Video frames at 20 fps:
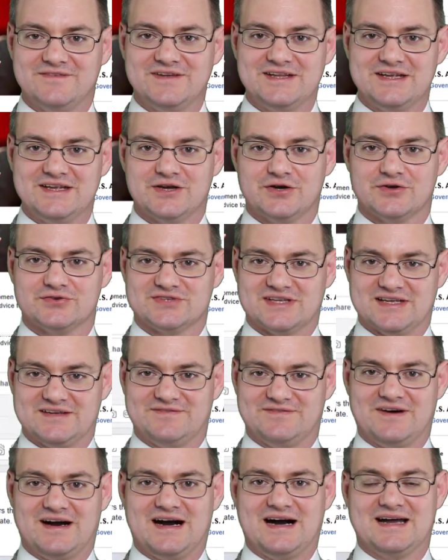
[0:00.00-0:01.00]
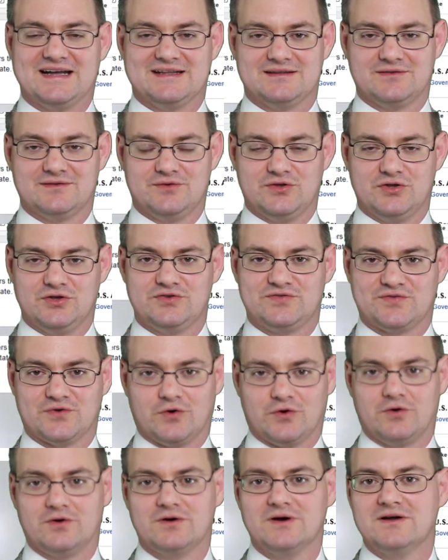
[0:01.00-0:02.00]
videos they find
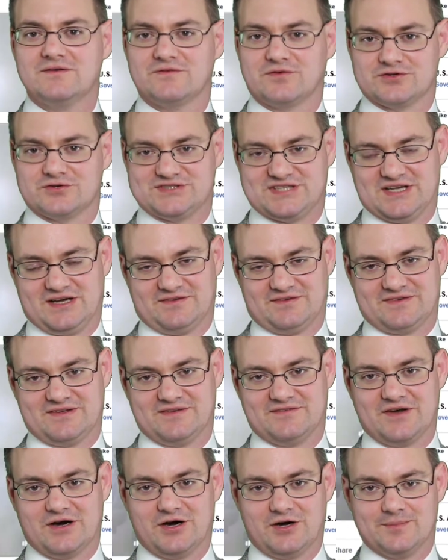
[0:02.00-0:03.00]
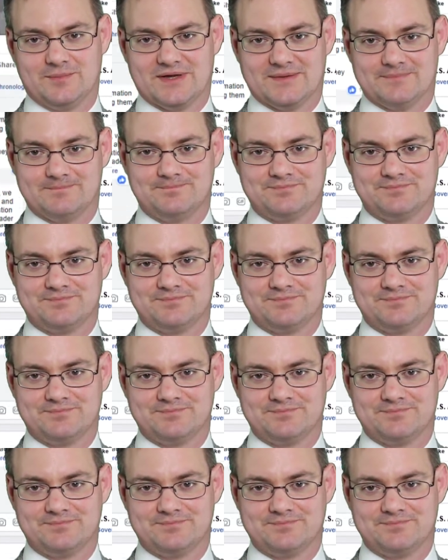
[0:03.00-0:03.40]
useful for self-development.